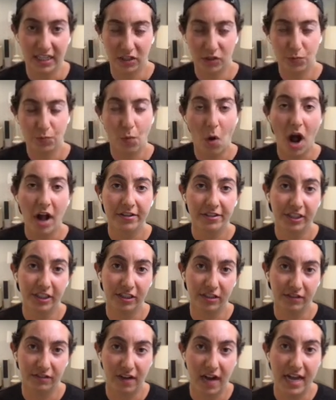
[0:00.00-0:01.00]
It's watching
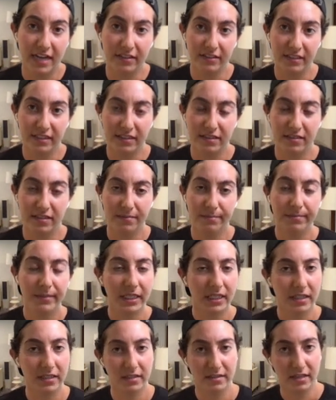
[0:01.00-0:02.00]
your file system,
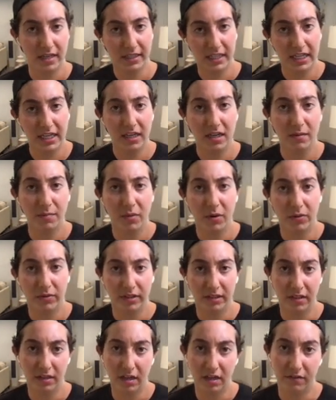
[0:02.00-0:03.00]
because a key
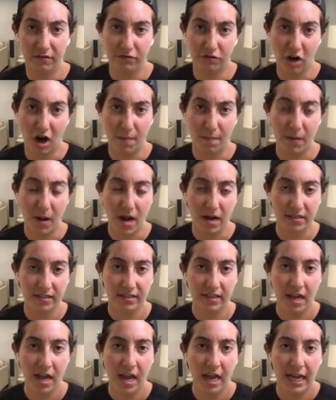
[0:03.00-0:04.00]
component of
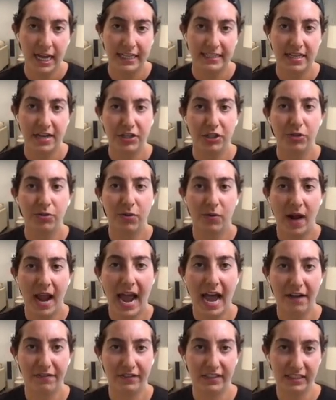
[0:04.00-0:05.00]
Dropbox is that you don't
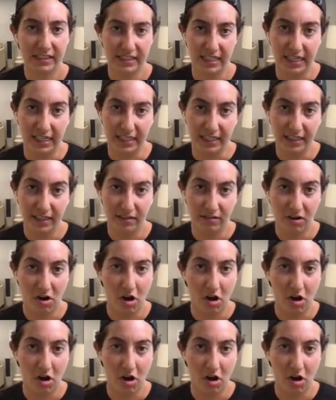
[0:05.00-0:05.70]
have to sync it